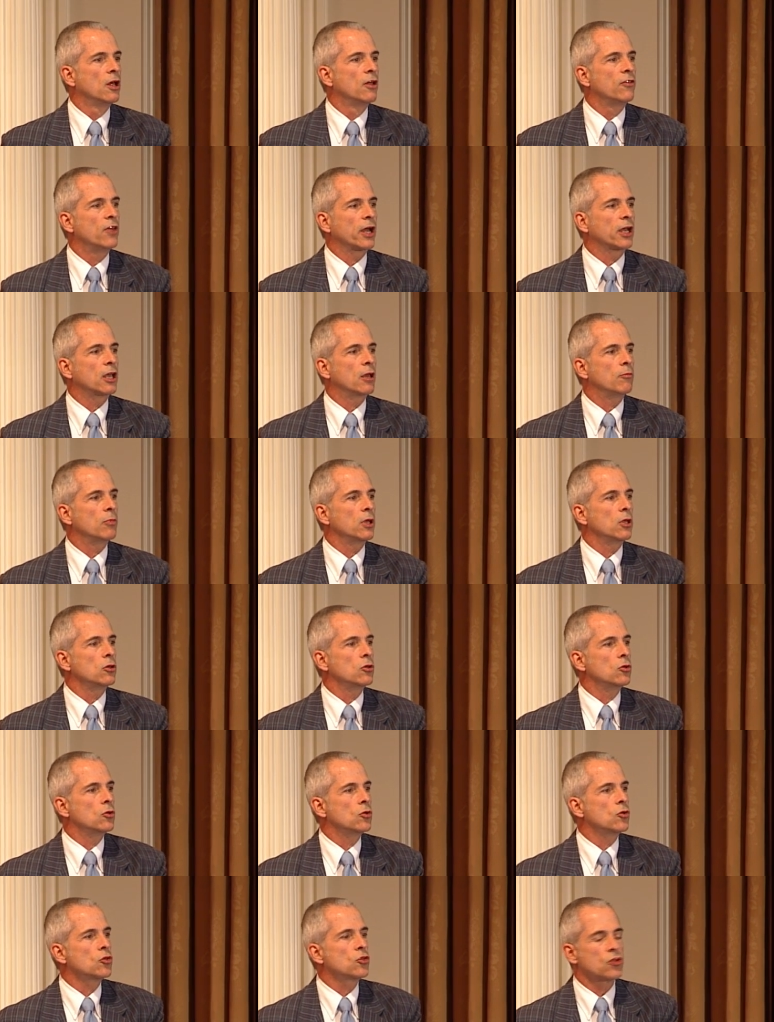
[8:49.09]
that can be
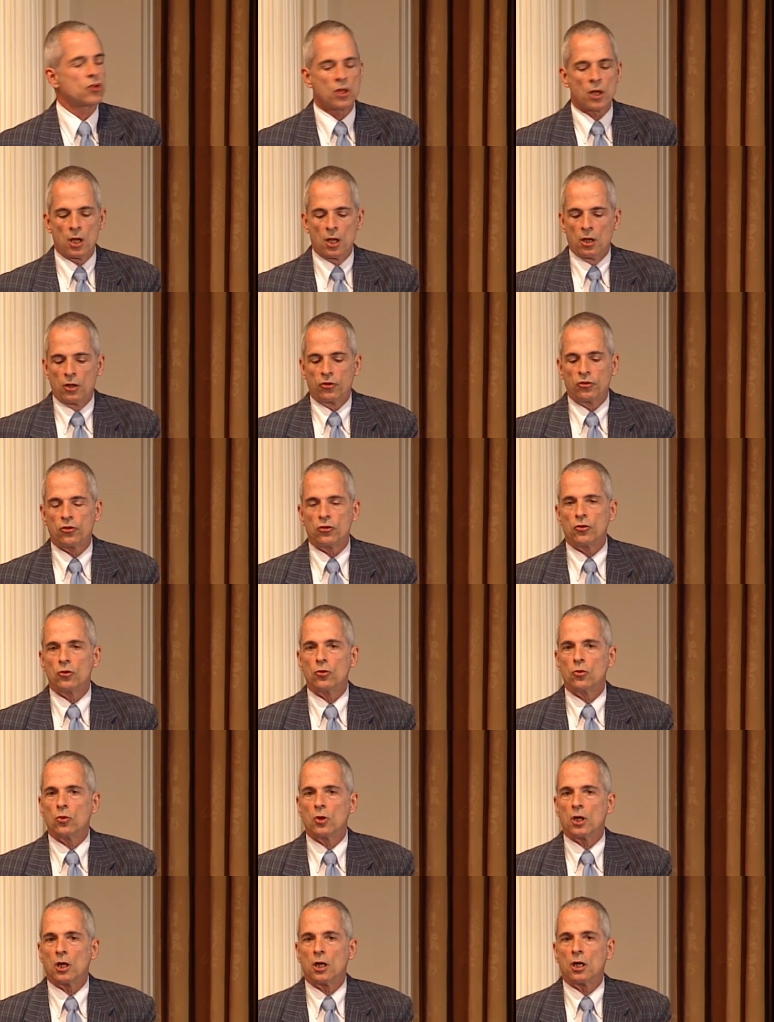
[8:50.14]
used
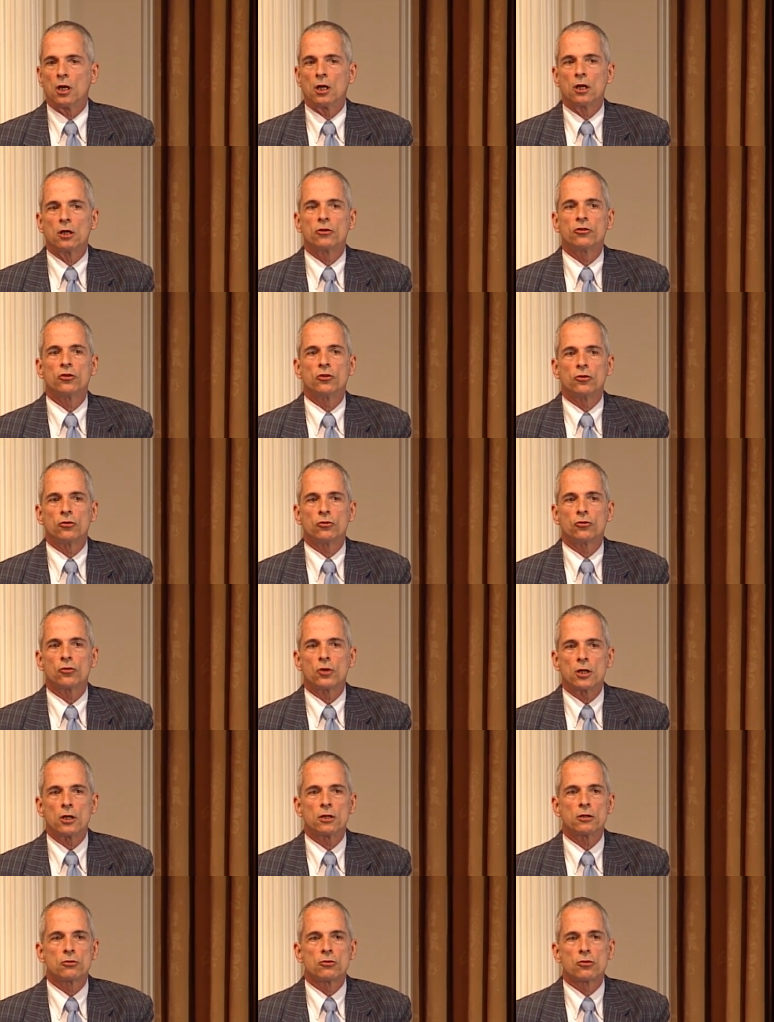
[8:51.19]
to treat